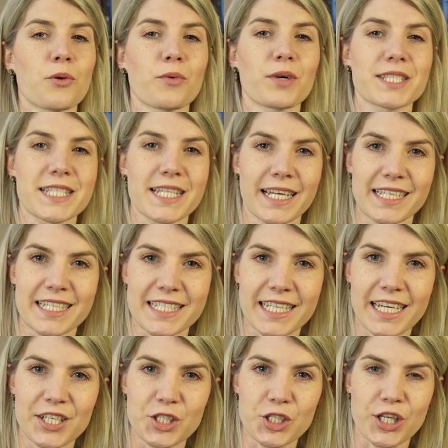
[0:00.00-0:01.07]
Once that is
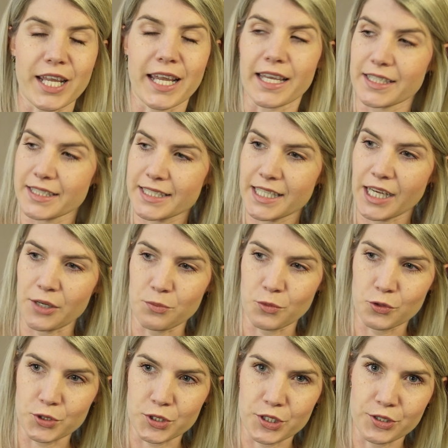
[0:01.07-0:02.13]
done, she has 10
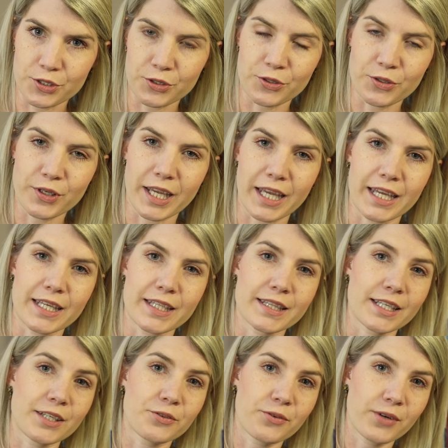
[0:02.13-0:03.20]
more to do and
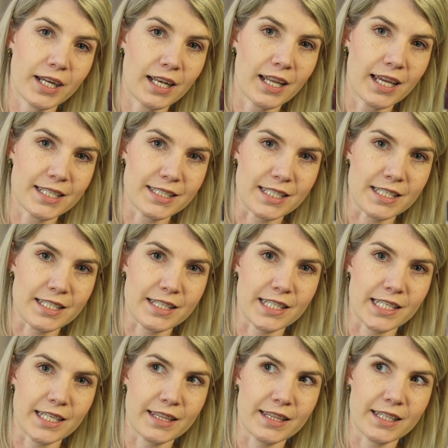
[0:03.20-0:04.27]
then realizes
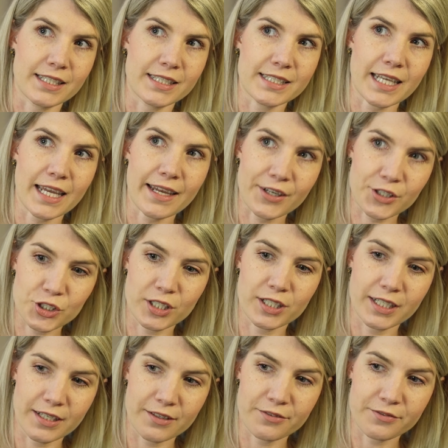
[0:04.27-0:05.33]
that there's actually